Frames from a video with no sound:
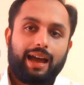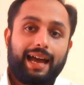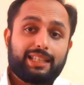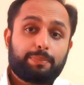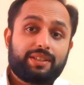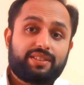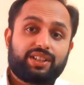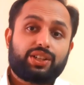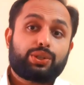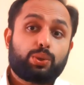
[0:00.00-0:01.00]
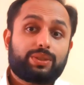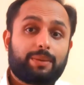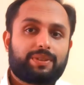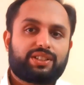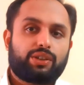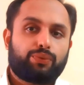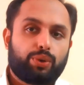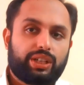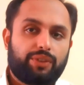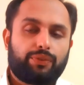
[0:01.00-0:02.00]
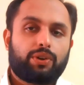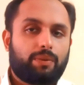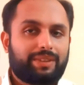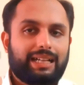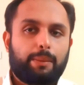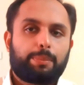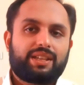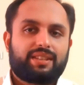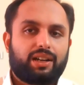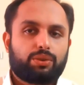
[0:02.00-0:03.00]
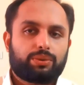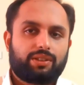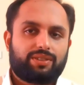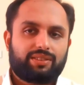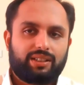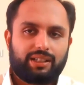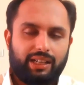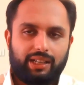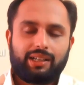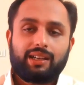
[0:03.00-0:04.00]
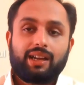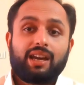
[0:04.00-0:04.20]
As per section 2 subsection 44 of the Companies Act 2013,